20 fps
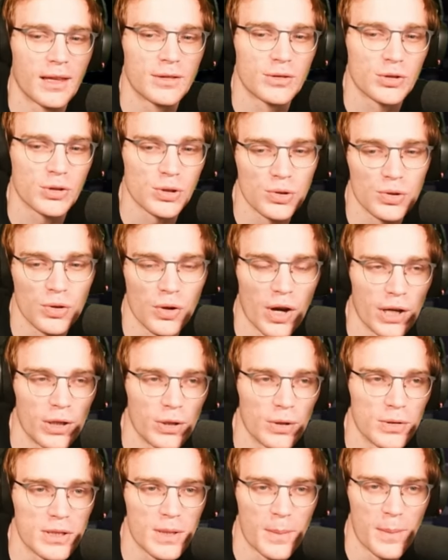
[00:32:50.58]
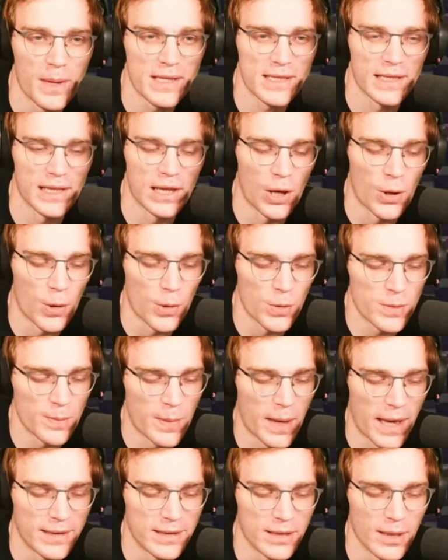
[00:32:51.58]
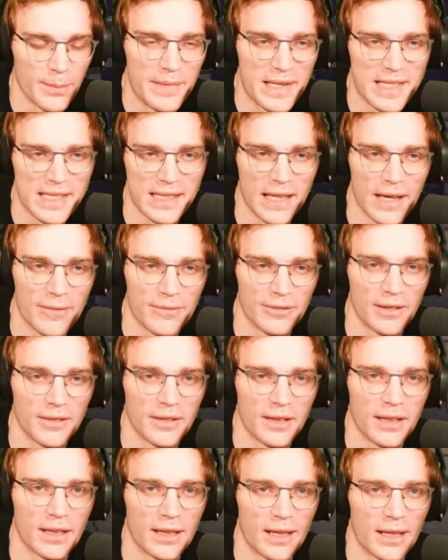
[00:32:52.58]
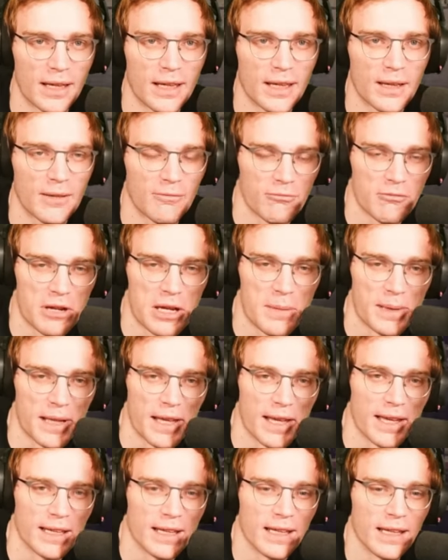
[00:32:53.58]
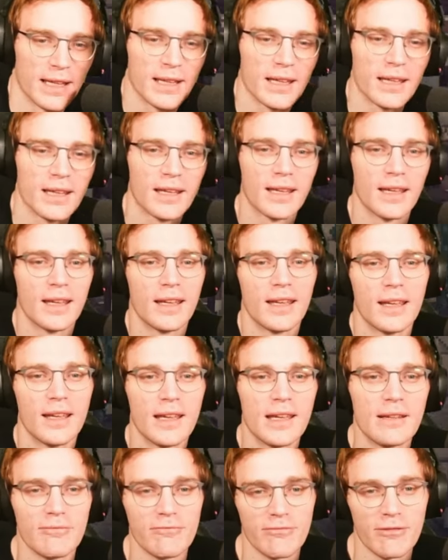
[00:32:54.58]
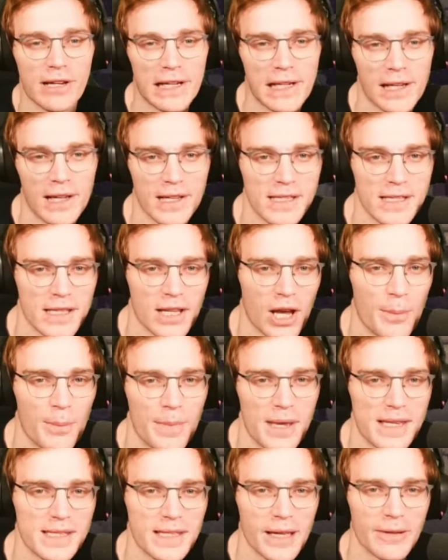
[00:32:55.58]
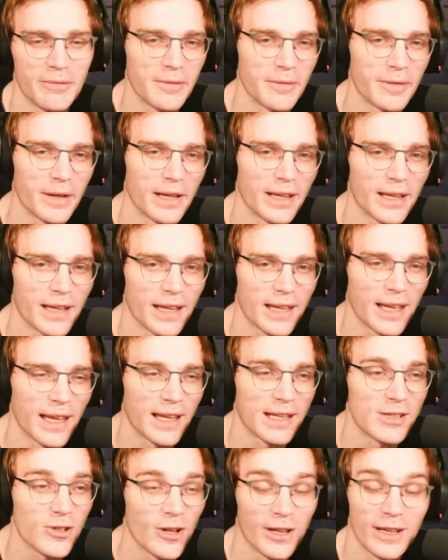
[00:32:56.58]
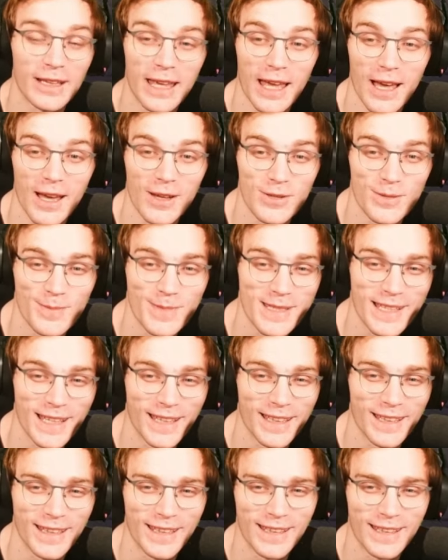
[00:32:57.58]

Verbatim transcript: try not to miss loads, but end up missing everything, replaying it, realizing I missed everything, and trying to get 100%.